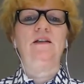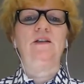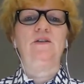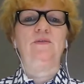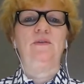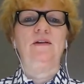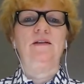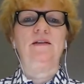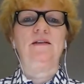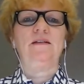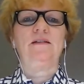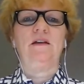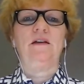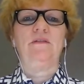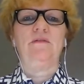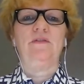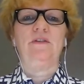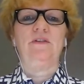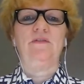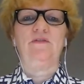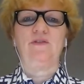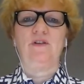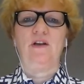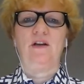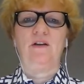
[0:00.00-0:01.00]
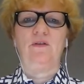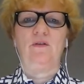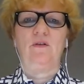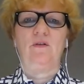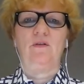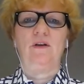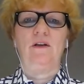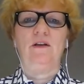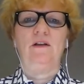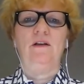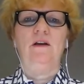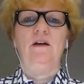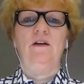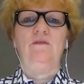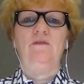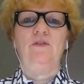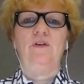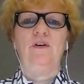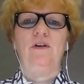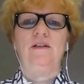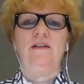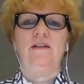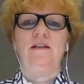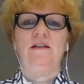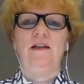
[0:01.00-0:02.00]
27th of January
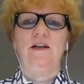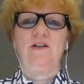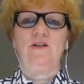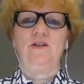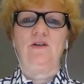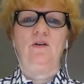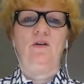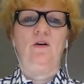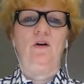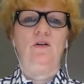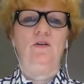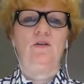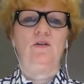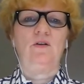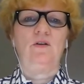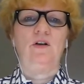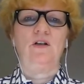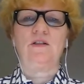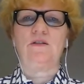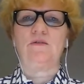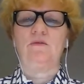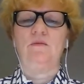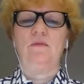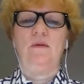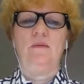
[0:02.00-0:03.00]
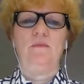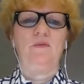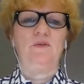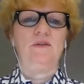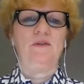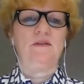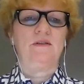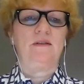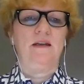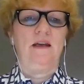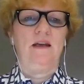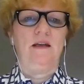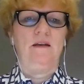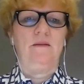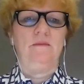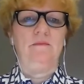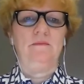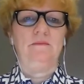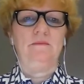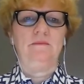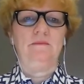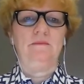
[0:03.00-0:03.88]
for International Holocaust Remembrance Day.